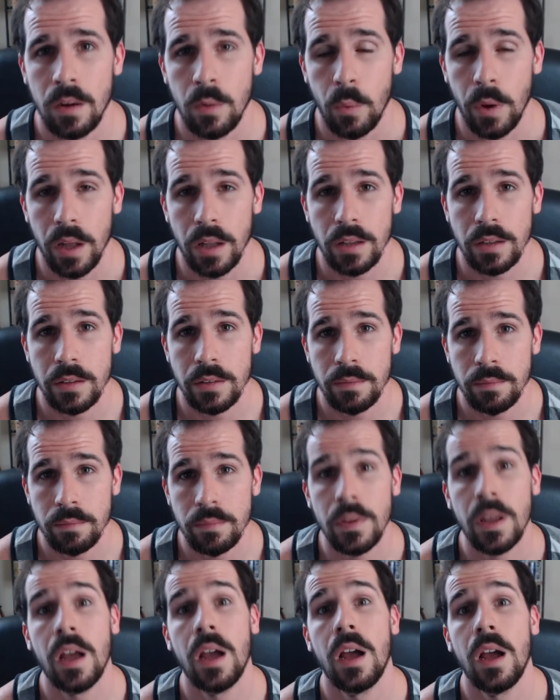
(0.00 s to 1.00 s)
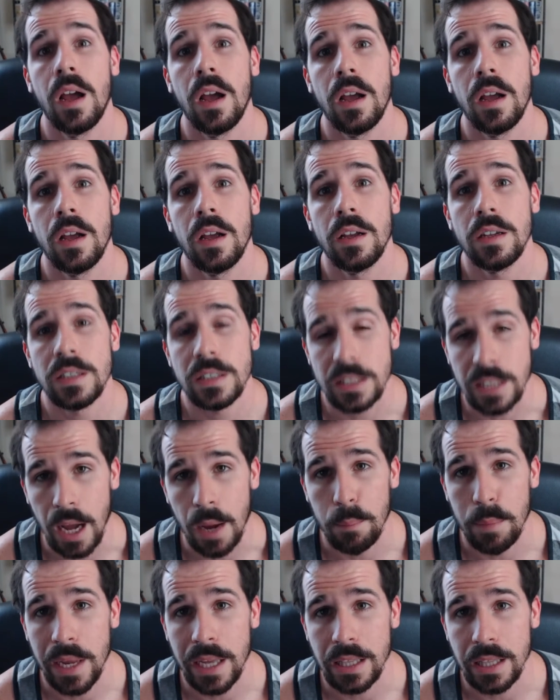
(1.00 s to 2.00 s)
Well,
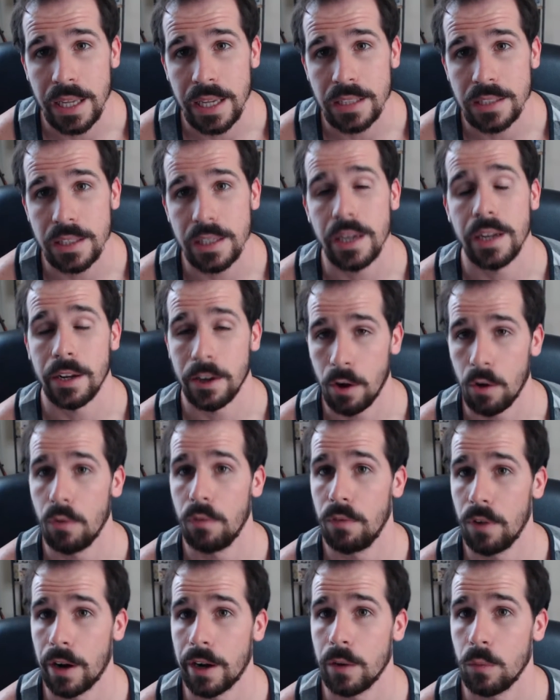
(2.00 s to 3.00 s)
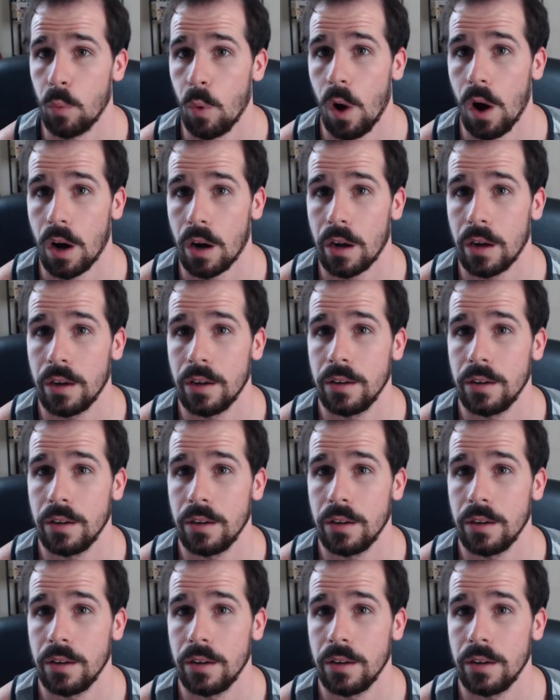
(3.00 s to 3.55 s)
stop being lazy and go fucking walk.